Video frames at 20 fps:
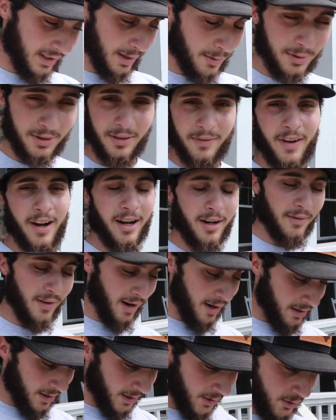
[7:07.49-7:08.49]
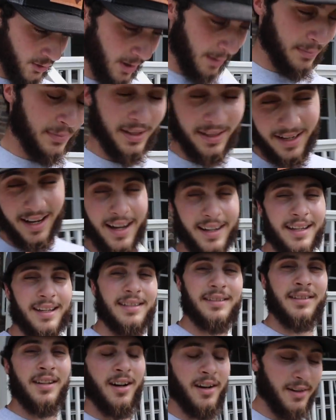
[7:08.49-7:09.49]
it was a very, very good trip. Did not
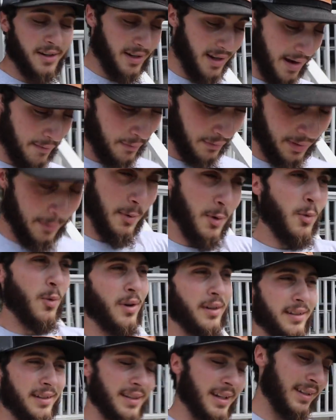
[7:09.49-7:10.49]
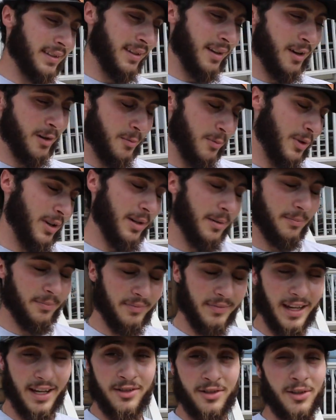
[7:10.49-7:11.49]
get done everything we wanted to get done,
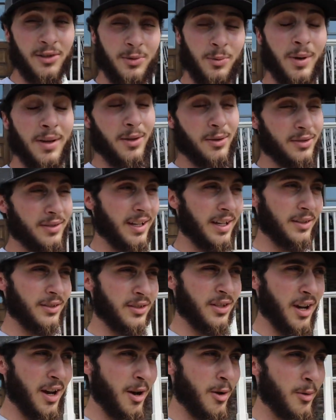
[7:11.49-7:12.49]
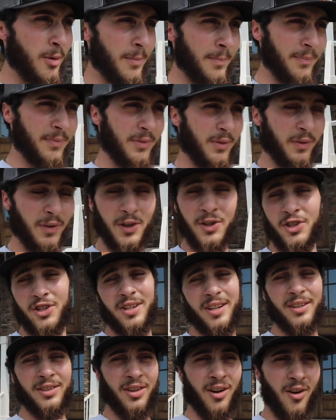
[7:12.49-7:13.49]
but that's just the way those things go.
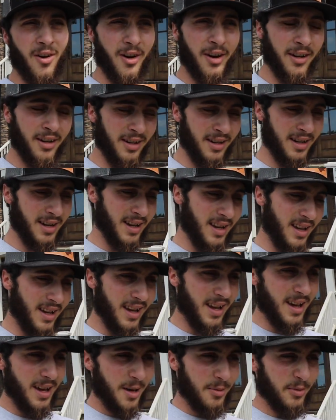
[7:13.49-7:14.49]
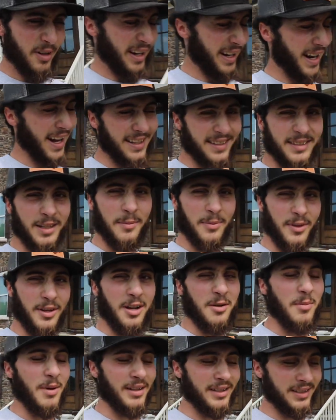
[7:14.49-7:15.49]
Fishing is hard but I got something
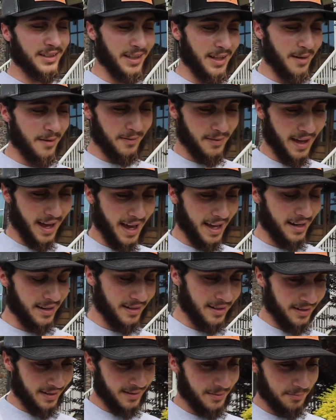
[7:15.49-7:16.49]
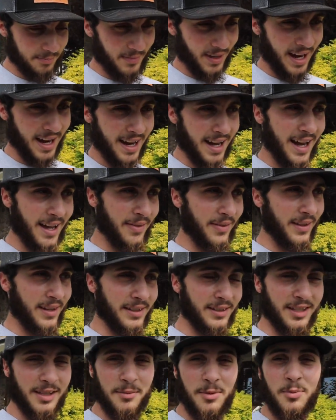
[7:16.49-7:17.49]
up my sleeve that I
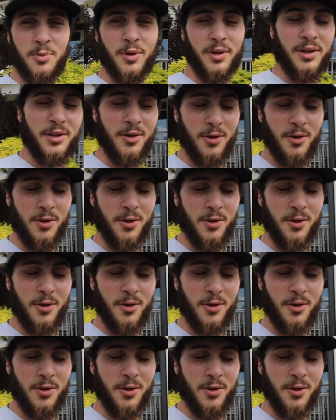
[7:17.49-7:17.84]
think is gonna be pretty